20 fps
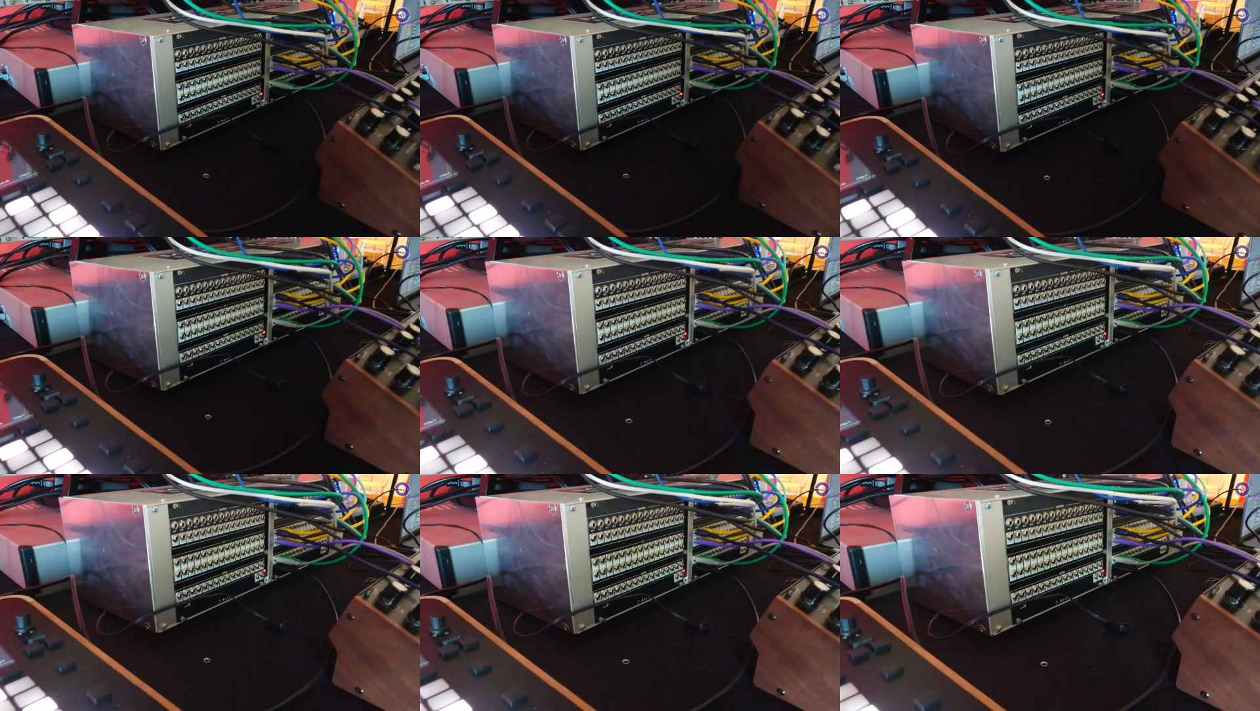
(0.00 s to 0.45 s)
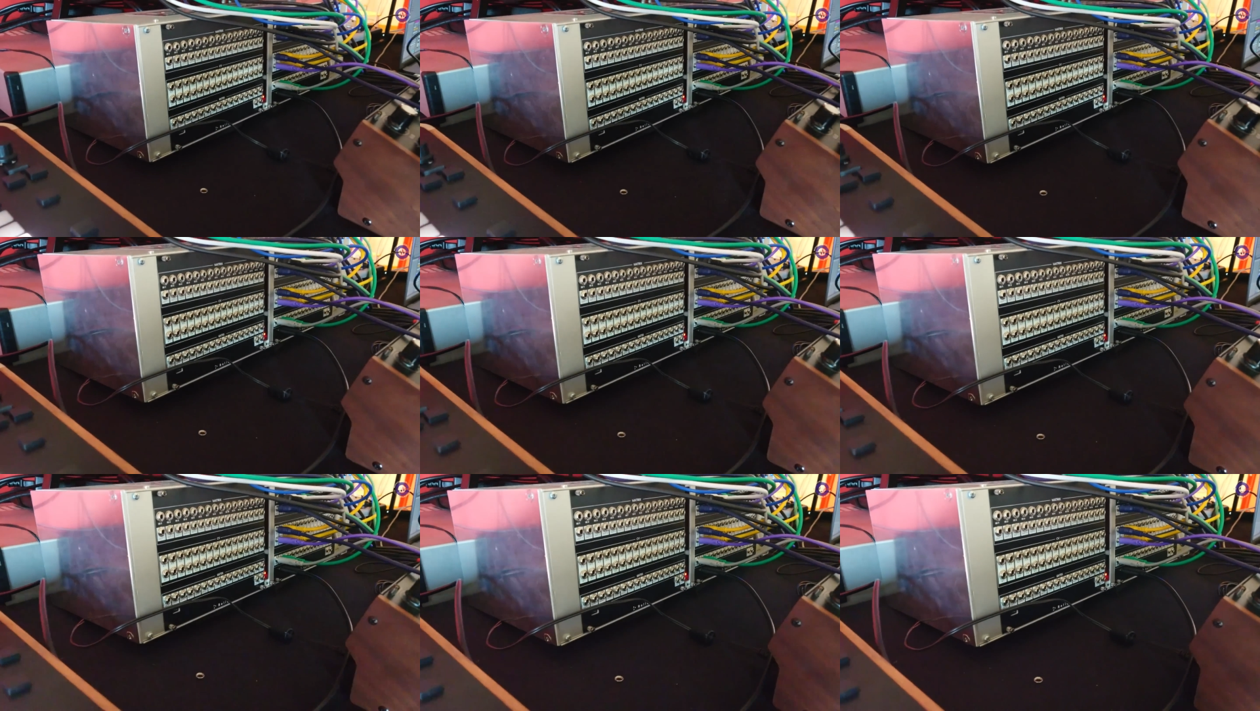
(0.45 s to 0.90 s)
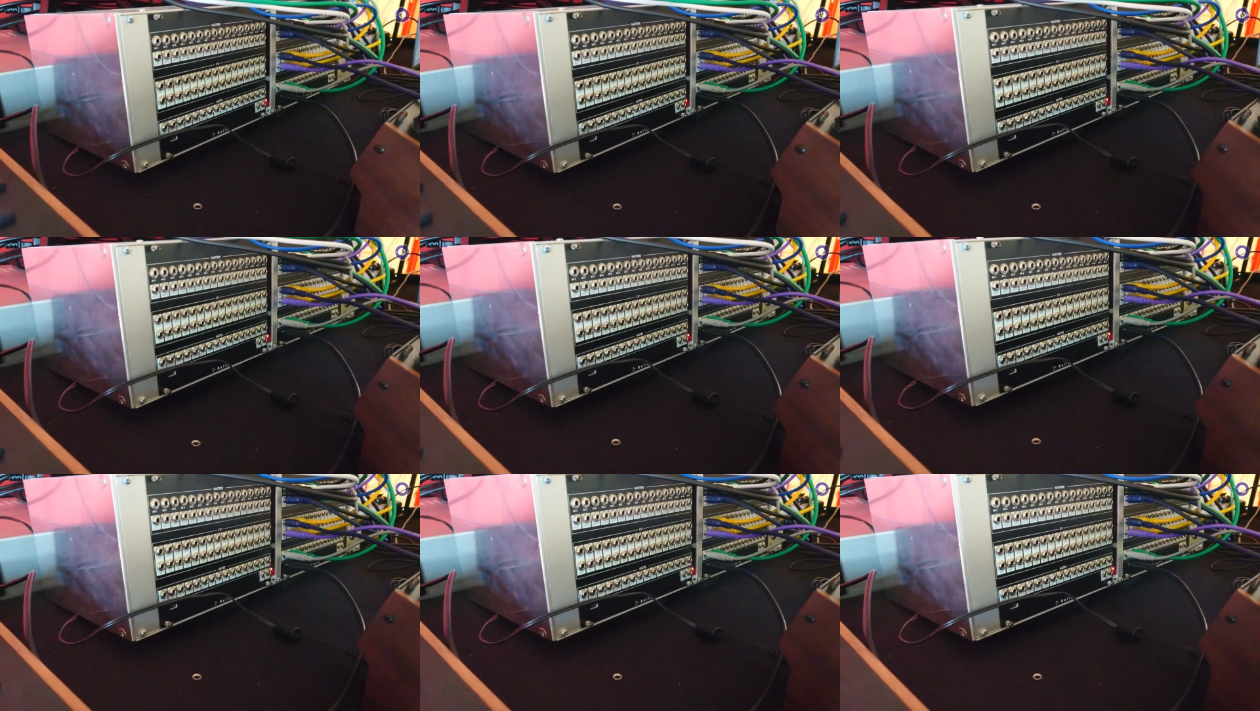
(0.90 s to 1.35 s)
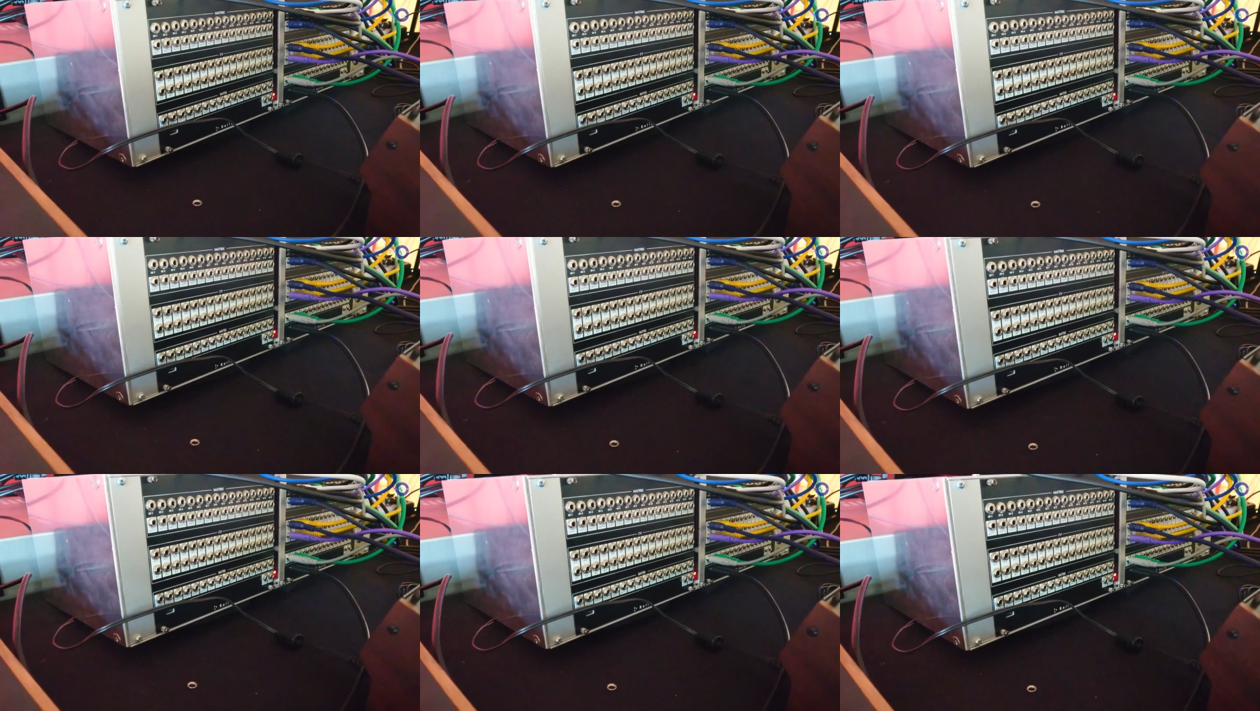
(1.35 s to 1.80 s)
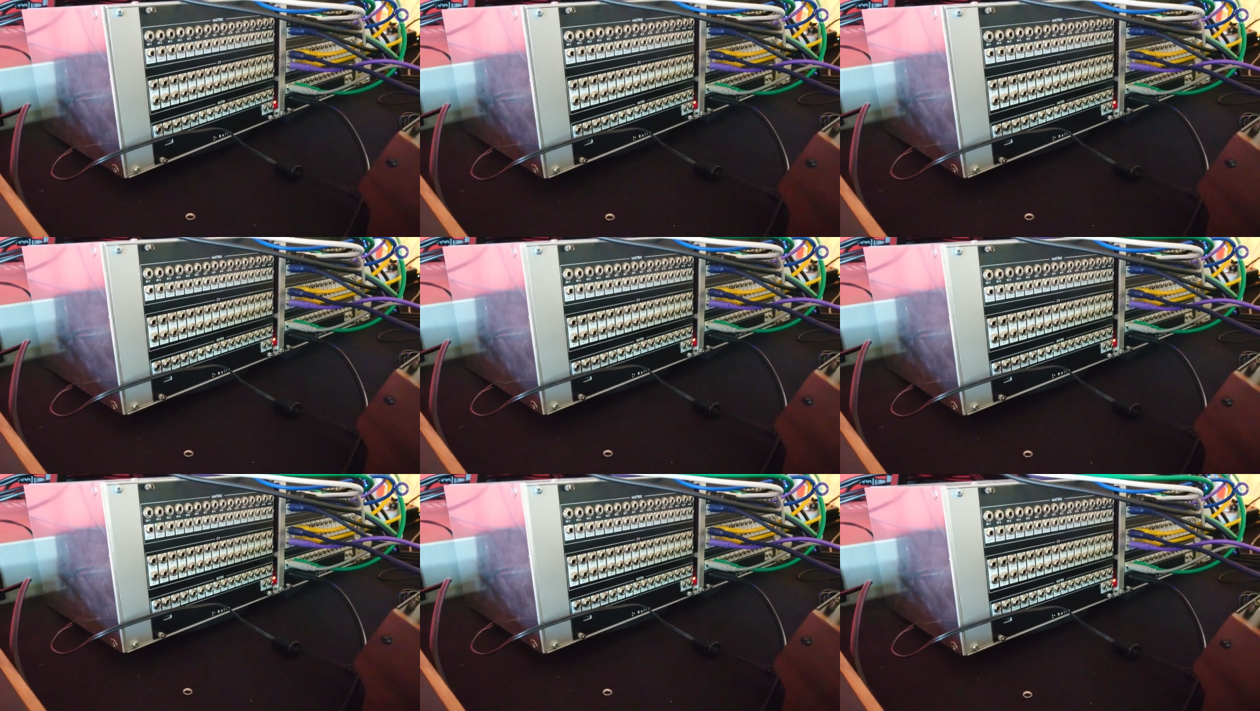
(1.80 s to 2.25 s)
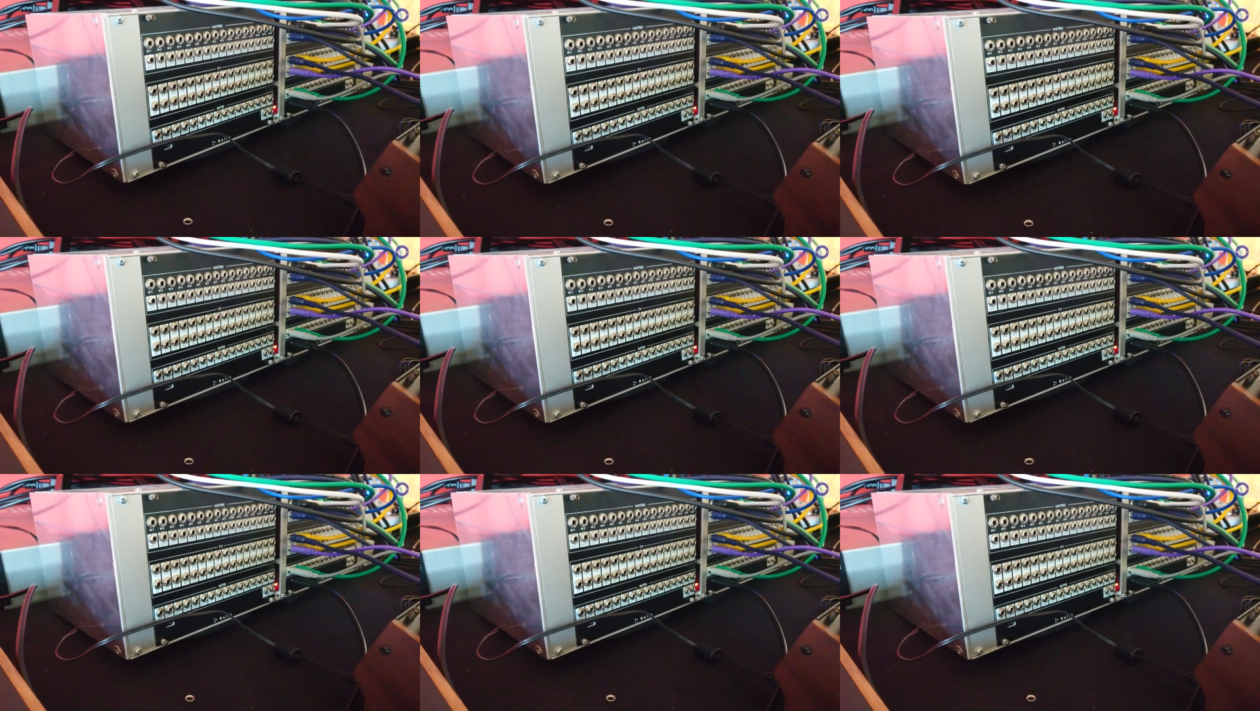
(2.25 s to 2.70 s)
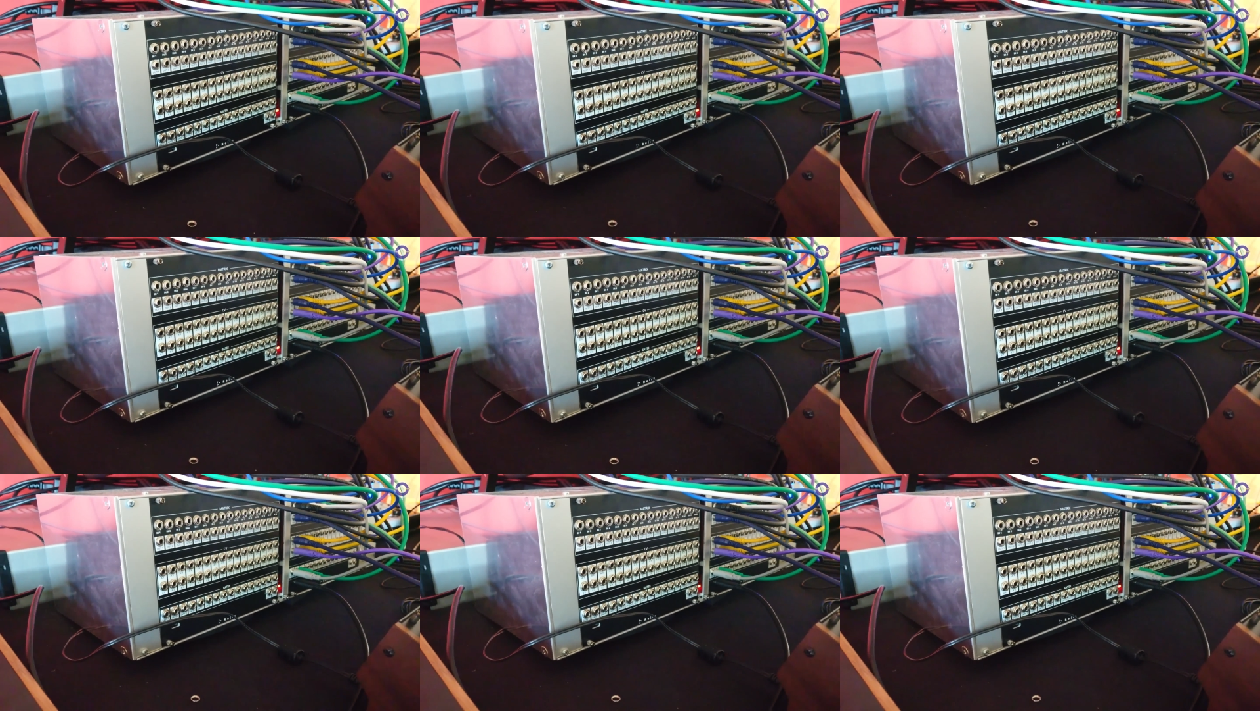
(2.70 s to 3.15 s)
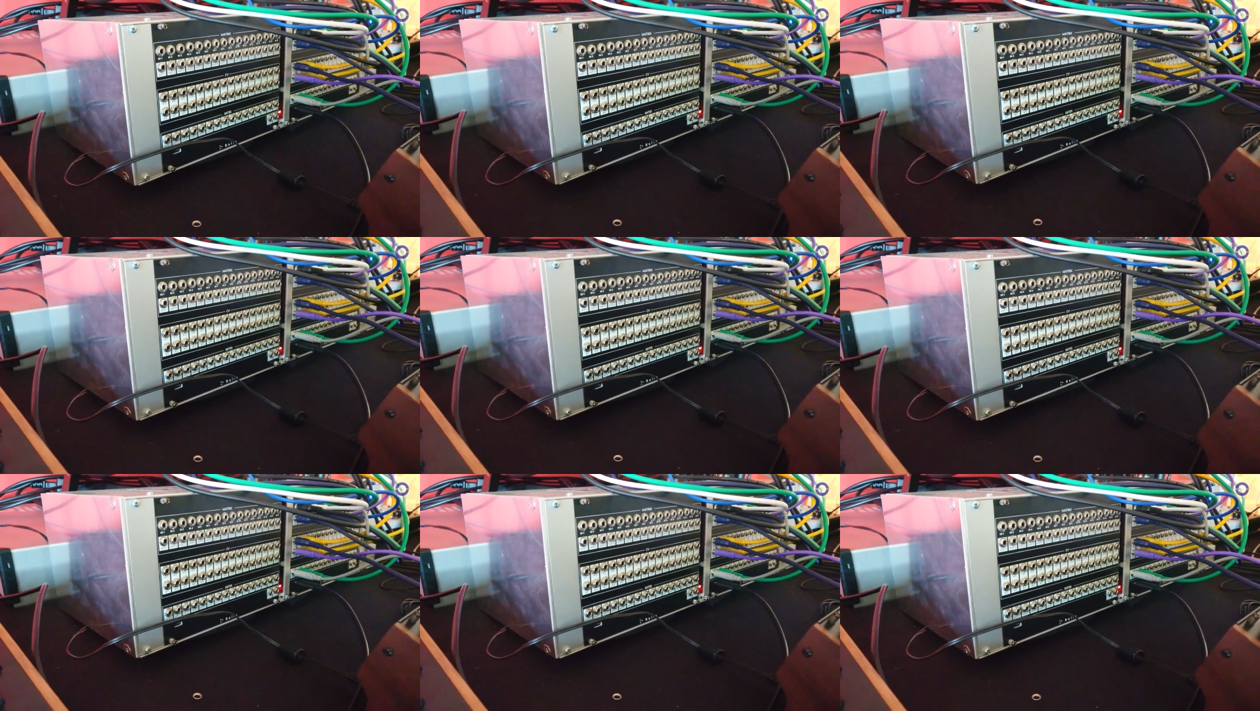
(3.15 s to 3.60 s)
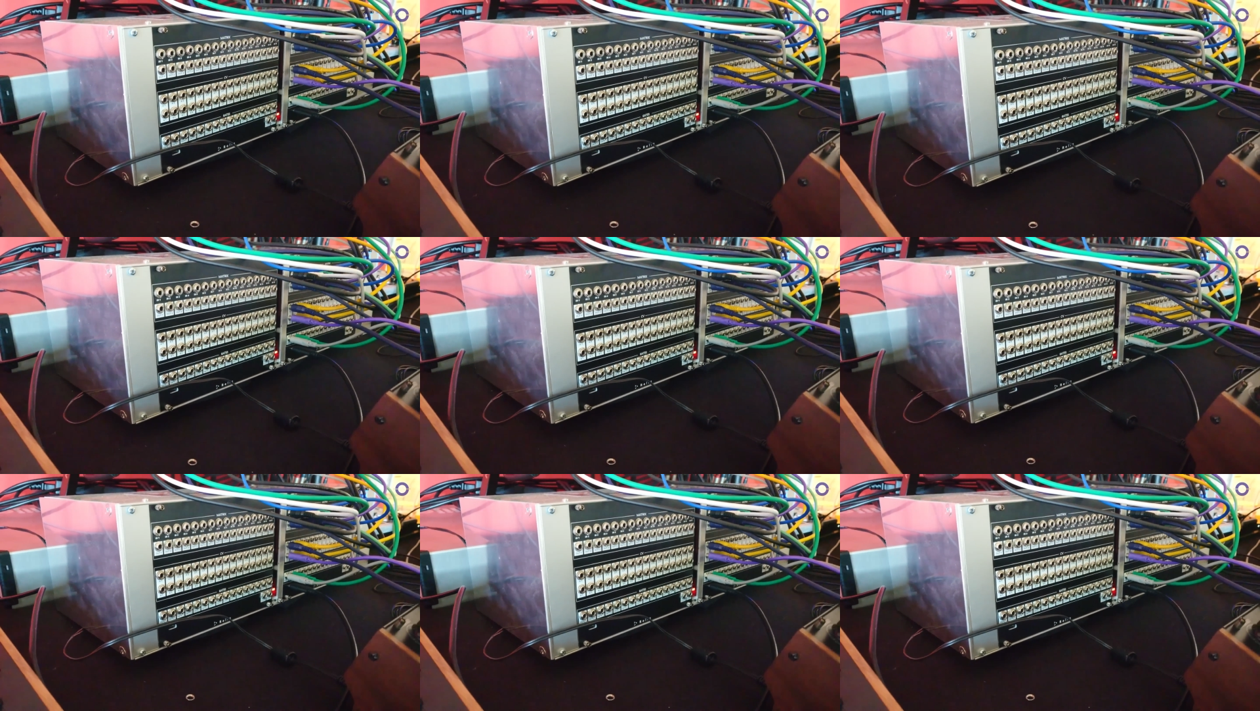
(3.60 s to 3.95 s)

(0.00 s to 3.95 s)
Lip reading: No face is visible, so there are no lips to read.